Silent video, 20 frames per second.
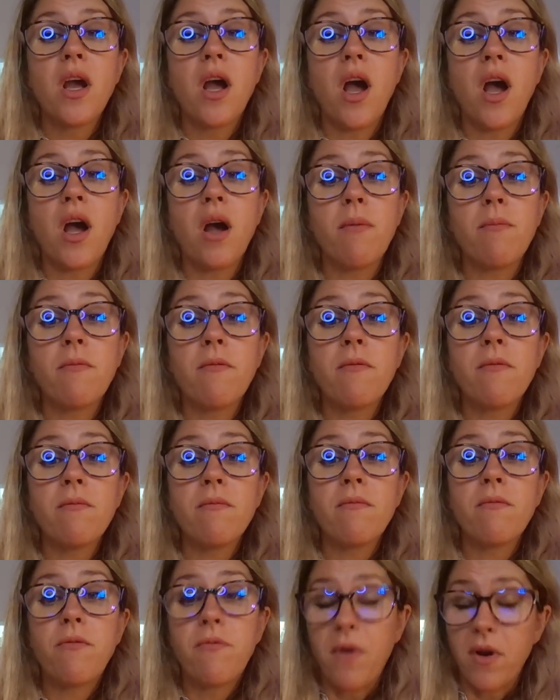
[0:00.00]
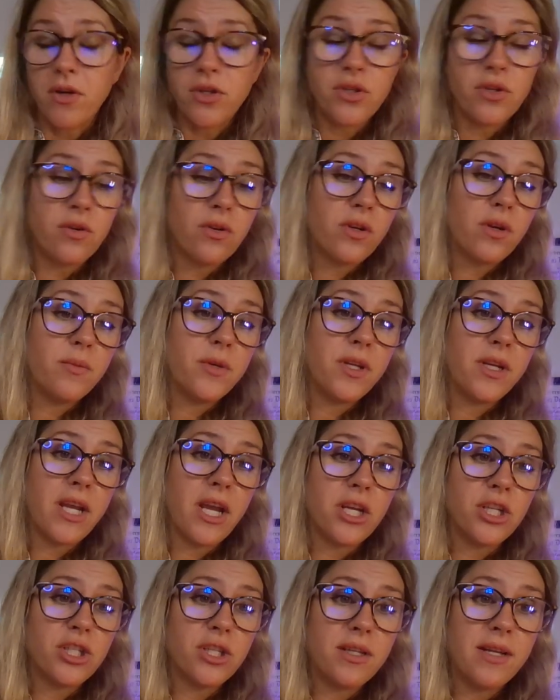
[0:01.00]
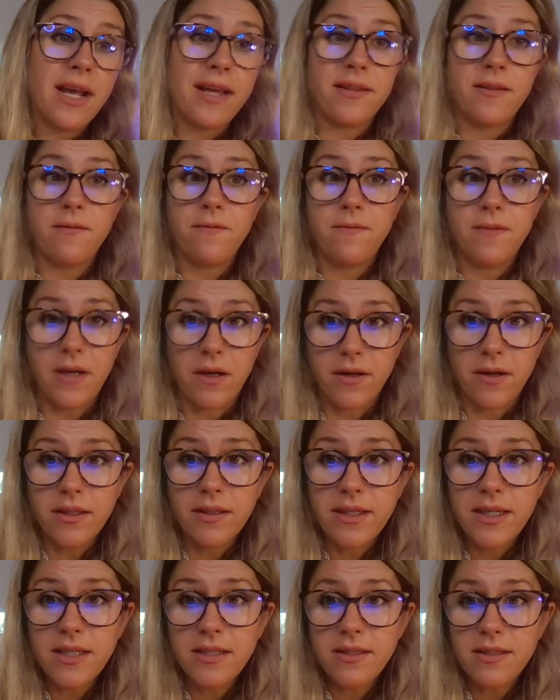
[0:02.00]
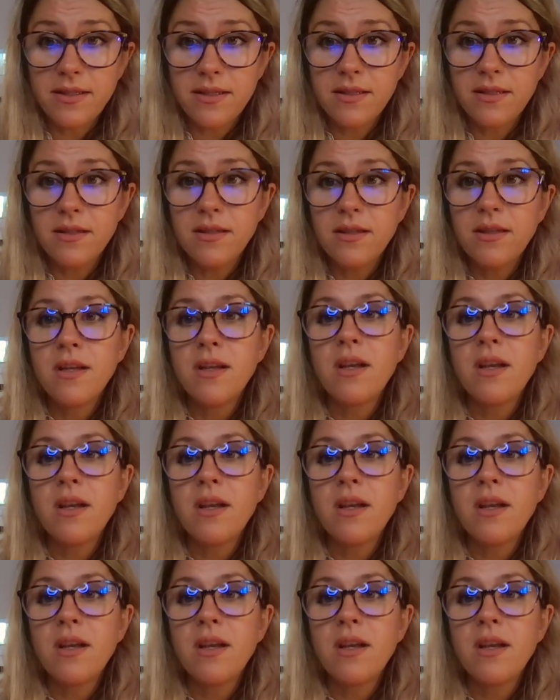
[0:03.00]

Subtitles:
um, functional communication at the very least